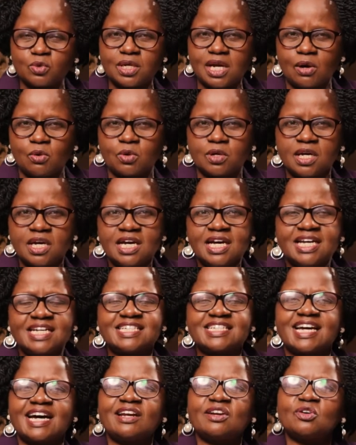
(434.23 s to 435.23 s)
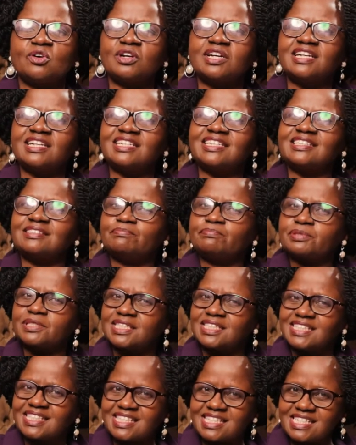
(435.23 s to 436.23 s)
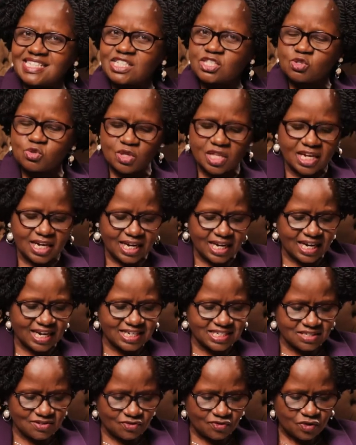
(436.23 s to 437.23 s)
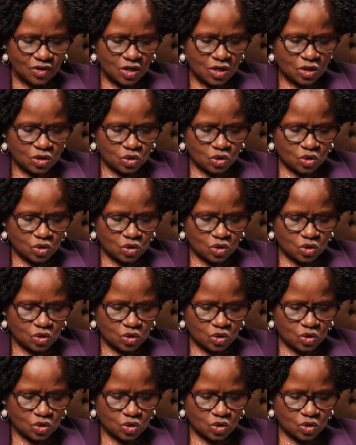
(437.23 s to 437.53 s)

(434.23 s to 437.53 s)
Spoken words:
you down. It can only bring things to the negative.